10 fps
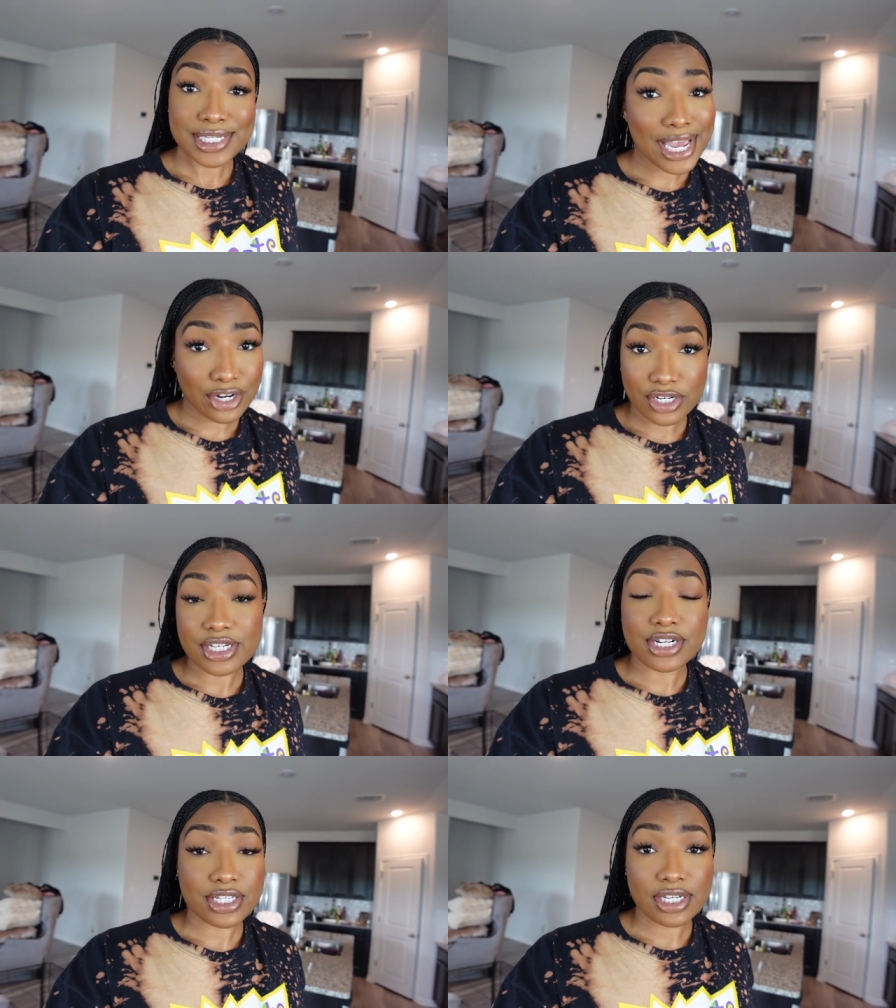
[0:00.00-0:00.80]
Take her
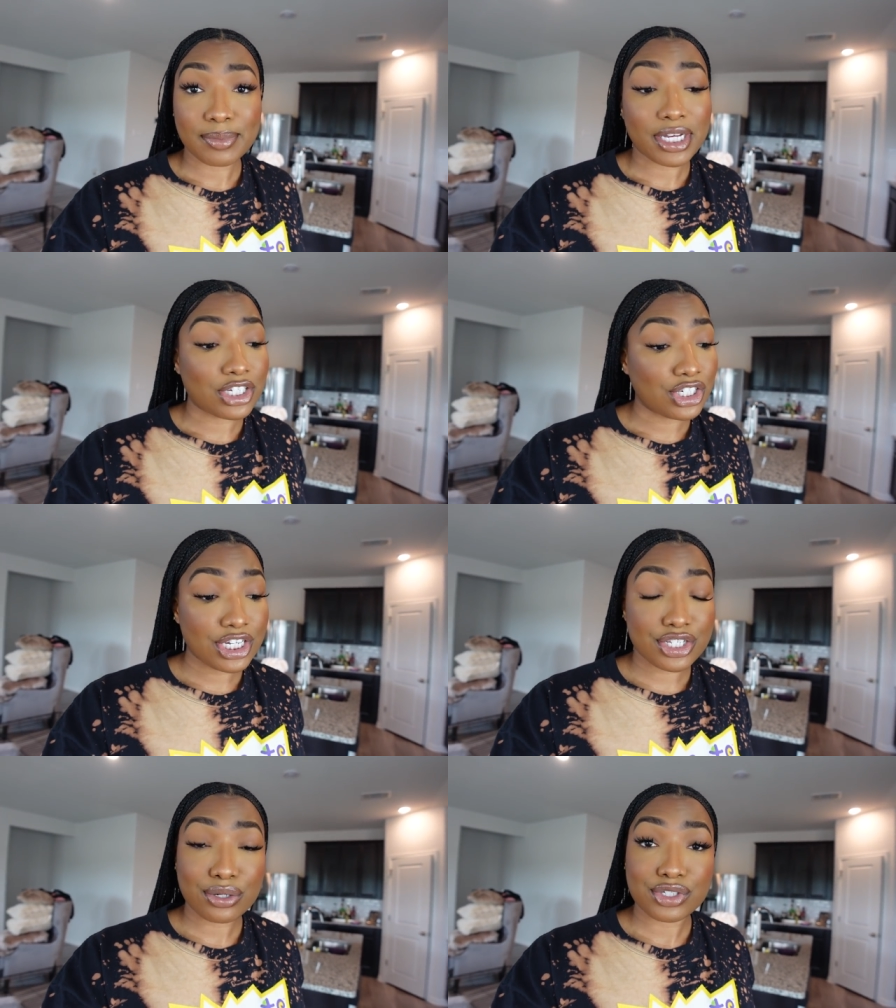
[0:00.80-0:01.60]
seriously, because
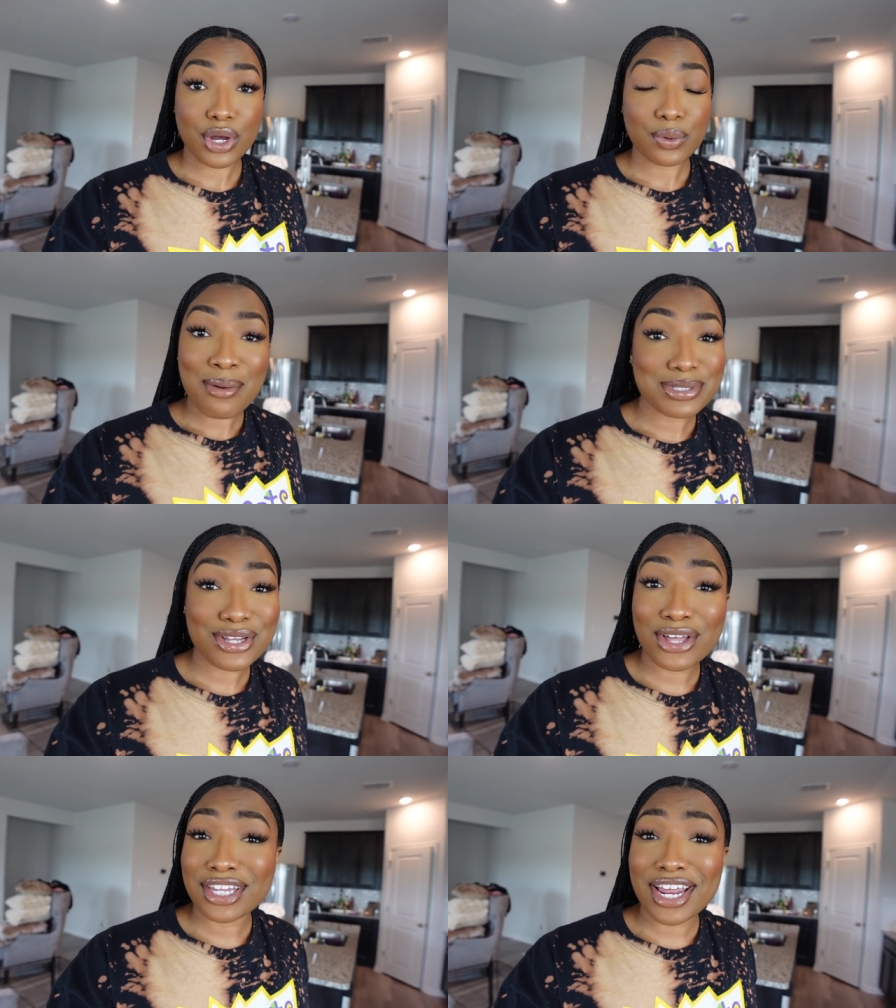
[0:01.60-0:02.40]
she is no joke. I will
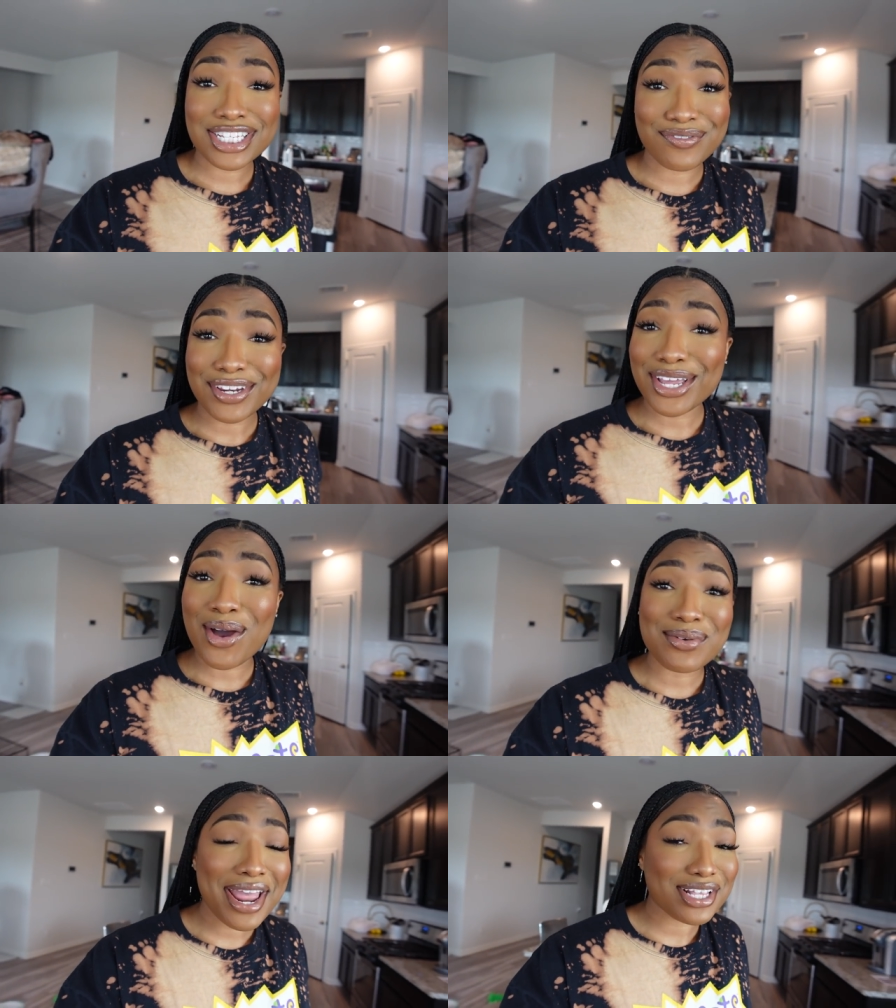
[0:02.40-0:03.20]
see y'all in the next
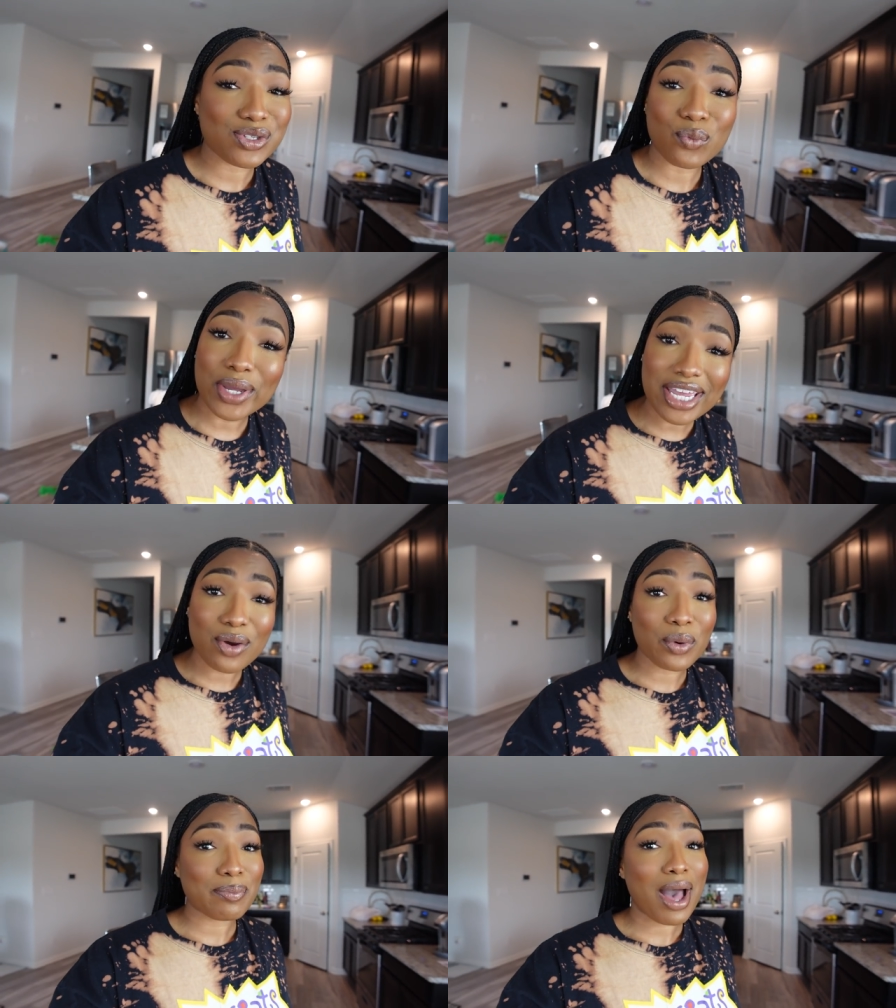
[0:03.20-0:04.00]
video next
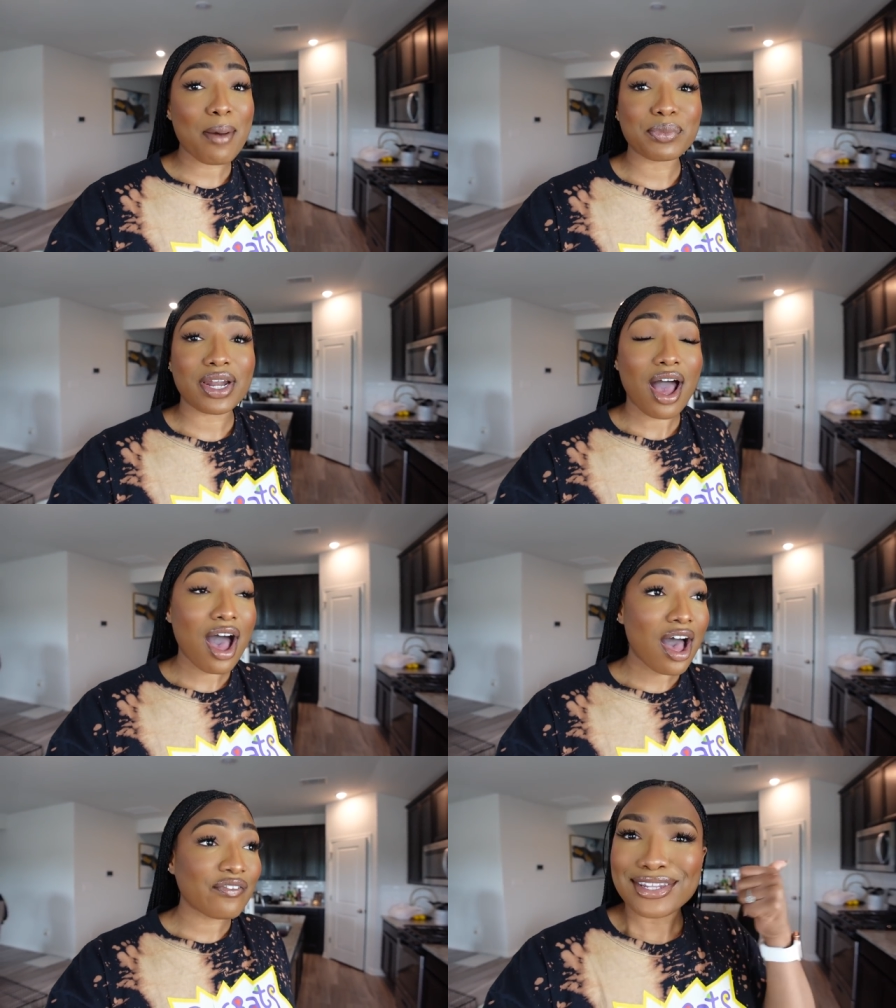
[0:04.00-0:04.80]
week. We're popping it
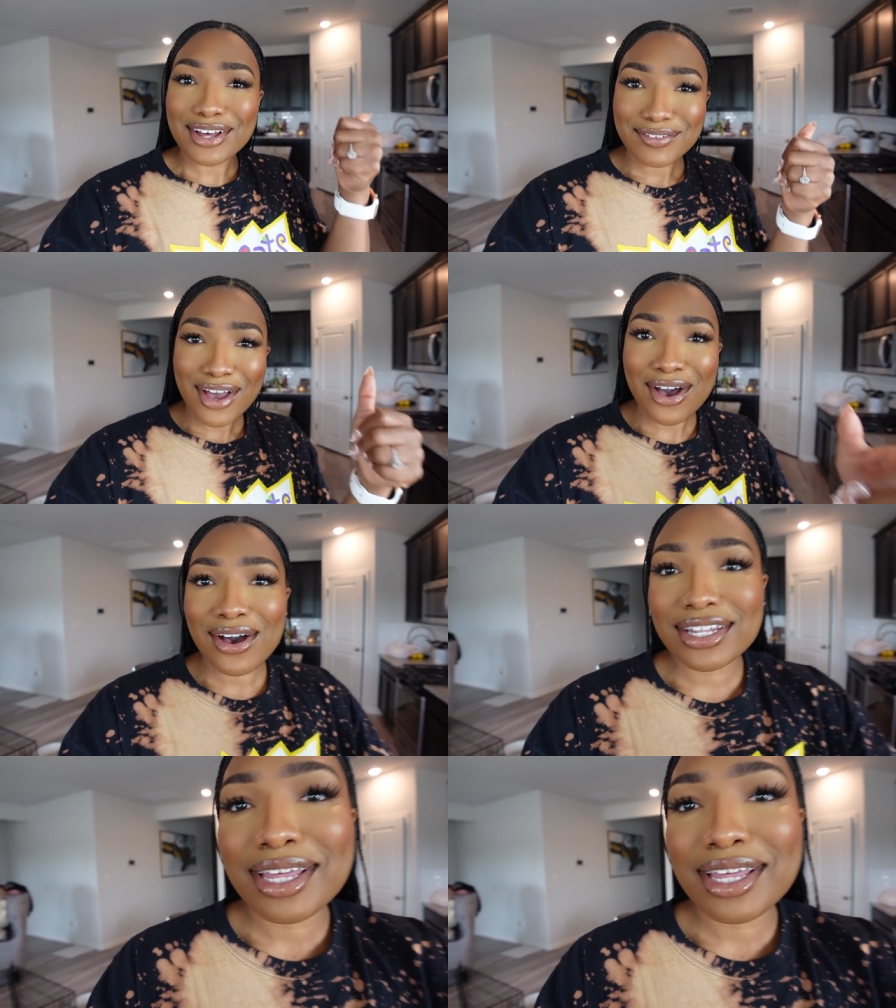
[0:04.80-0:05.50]
off. Love y'all.